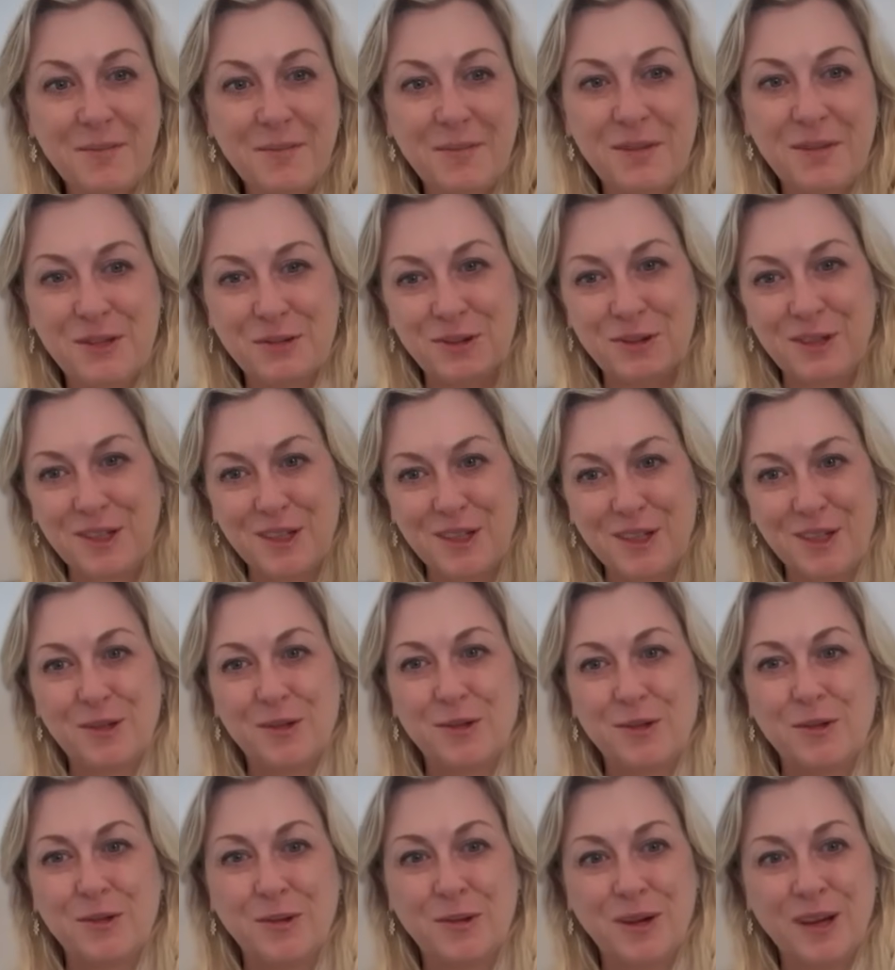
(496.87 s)
between
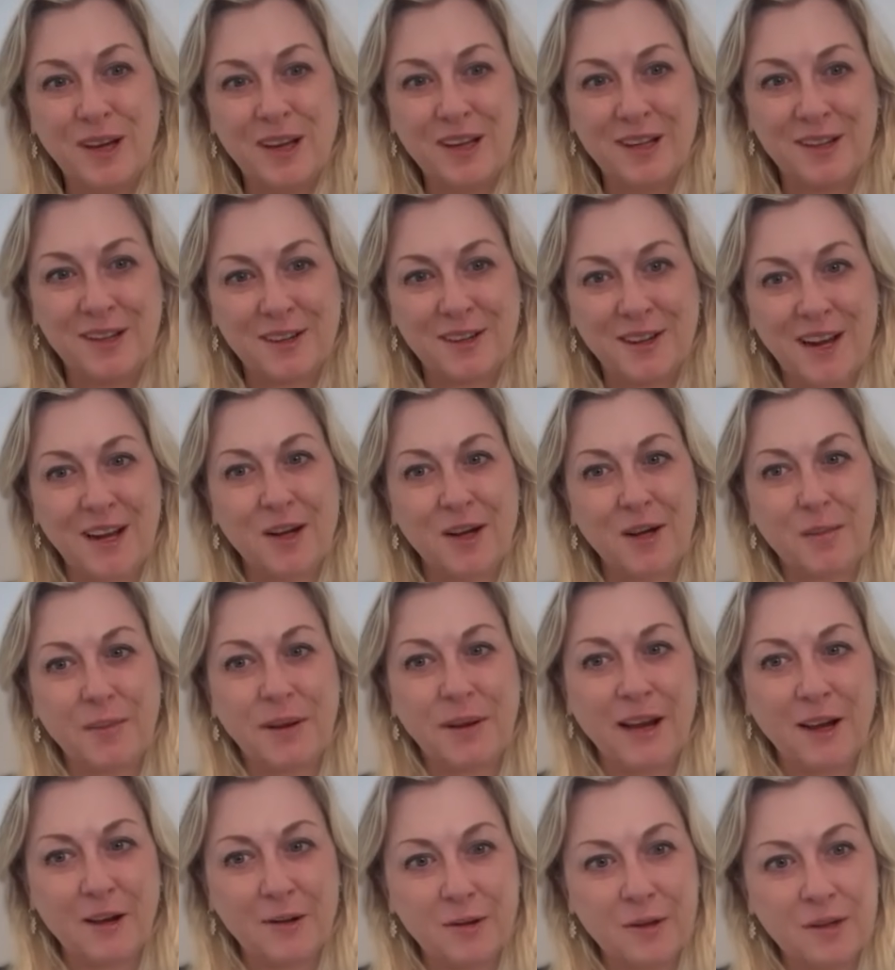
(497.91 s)
you and your higher
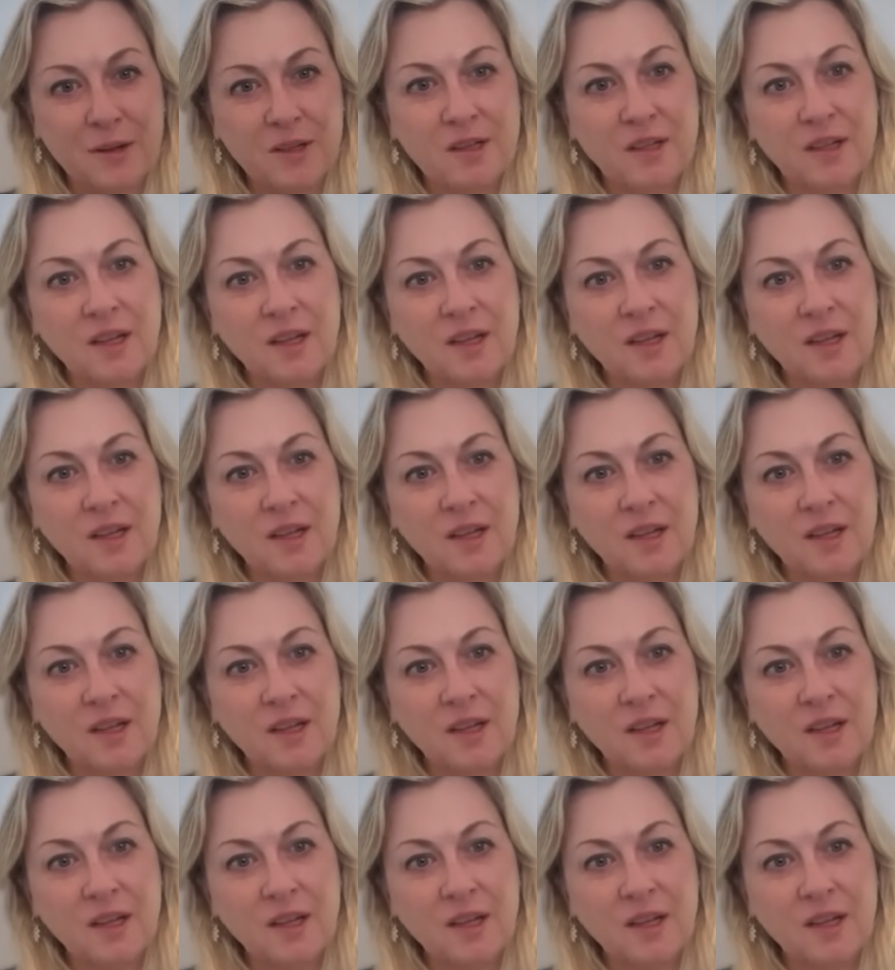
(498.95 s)
power,